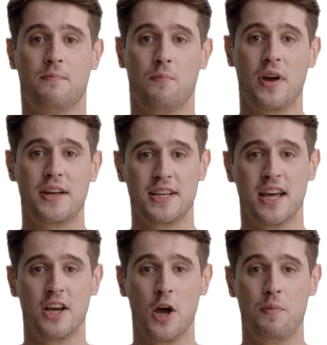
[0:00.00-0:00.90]

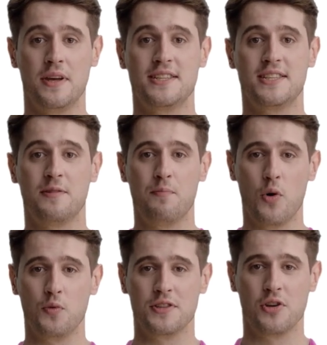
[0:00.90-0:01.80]
Breathing accompanies us
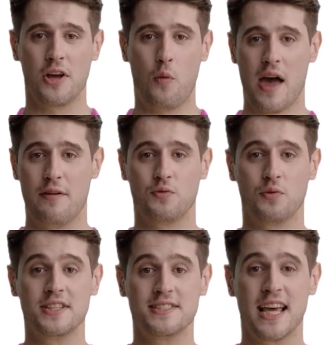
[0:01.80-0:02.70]
both during
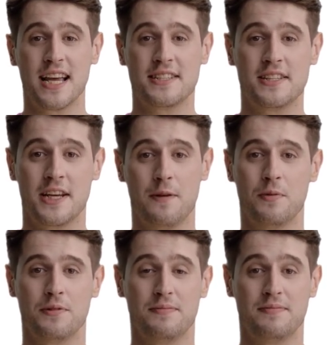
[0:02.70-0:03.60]
wakefulness and
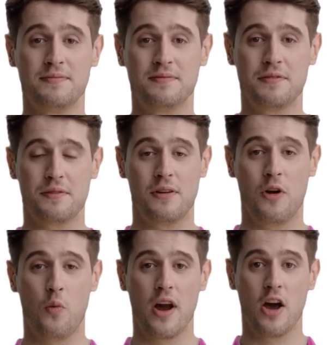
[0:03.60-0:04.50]
sleep.
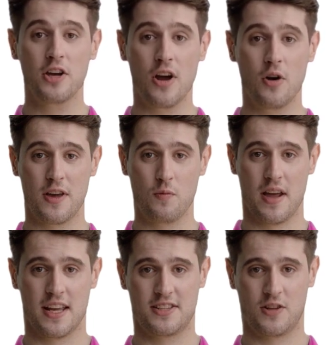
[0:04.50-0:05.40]
We all know that
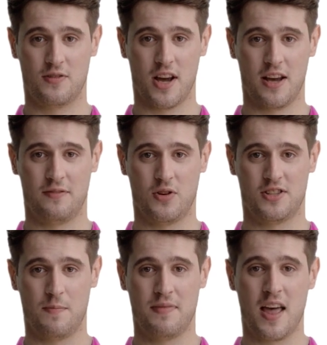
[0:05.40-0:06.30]
we can survive
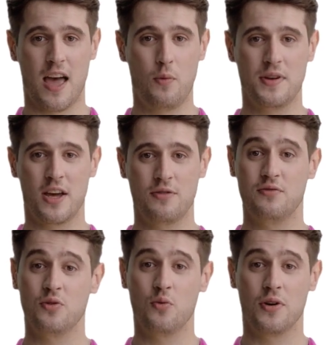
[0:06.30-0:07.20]
for some time without
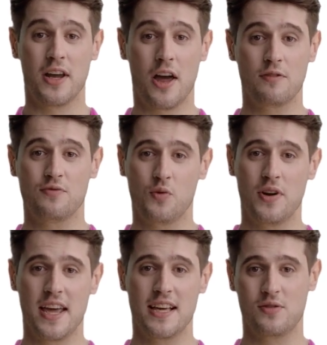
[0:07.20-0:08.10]
food, a few
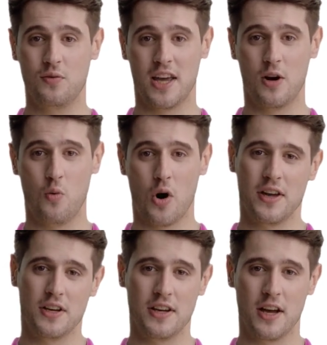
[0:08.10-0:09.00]
days without
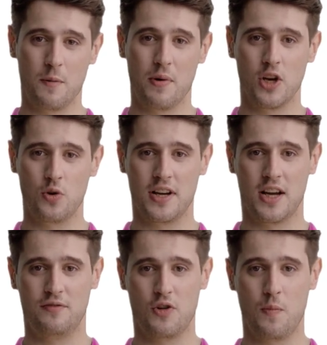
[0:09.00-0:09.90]
water, but
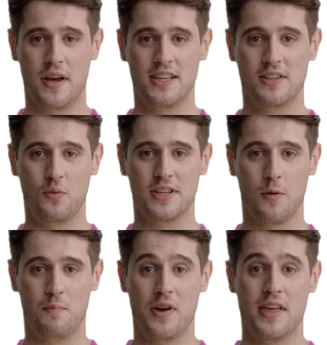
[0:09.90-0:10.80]
only a few minutes
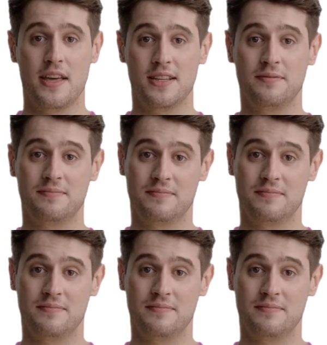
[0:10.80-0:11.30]
without breathing.